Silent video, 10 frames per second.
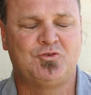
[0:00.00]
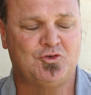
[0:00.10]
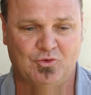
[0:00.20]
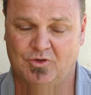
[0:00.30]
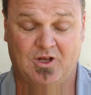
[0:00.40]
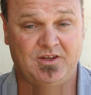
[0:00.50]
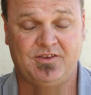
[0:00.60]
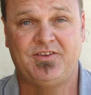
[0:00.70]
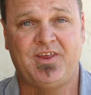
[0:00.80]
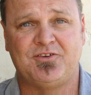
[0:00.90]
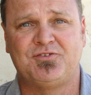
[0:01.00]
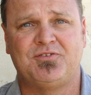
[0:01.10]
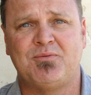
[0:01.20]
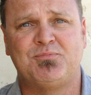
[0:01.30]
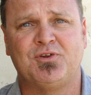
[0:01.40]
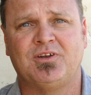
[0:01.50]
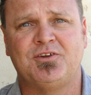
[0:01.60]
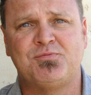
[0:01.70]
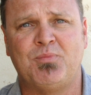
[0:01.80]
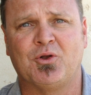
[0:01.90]
sure. That's absolutely
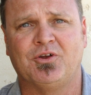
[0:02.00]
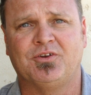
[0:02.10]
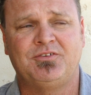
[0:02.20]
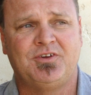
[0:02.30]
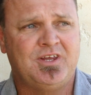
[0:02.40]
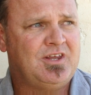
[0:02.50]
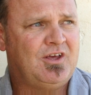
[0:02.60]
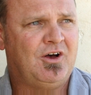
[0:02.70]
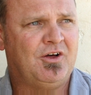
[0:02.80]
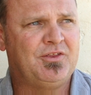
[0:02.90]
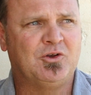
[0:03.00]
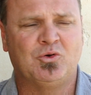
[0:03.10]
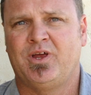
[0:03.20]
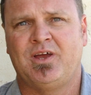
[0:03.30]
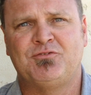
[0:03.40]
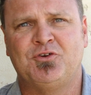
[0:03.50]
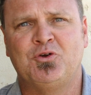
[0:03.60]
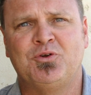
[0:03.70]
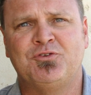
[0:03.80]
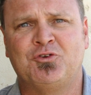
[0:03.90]
spot on. I think all we have to
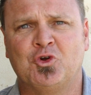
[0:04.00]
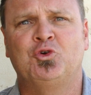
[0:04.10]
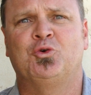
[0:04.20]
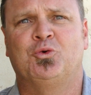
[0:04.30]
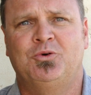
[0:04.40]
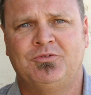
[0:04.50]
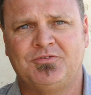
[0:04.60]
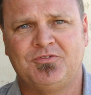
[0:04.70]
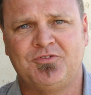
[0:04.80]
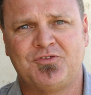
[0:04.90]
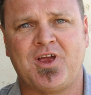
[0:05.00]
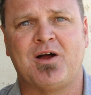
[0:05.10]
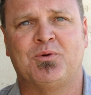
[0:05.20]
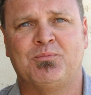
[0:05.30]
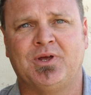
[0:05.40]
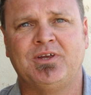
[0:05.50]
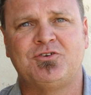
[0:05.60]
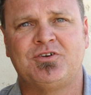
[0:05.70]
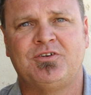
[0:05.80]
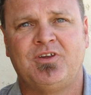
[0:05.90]
do is Google Scarborough Beach
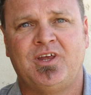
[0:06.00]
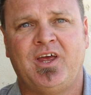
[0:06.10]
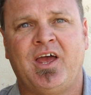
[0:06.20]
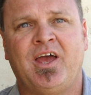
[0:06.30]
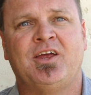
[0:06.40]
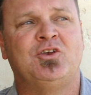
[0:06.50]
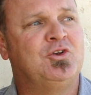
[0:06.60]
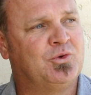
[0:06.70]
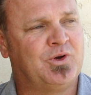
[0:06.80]
and you can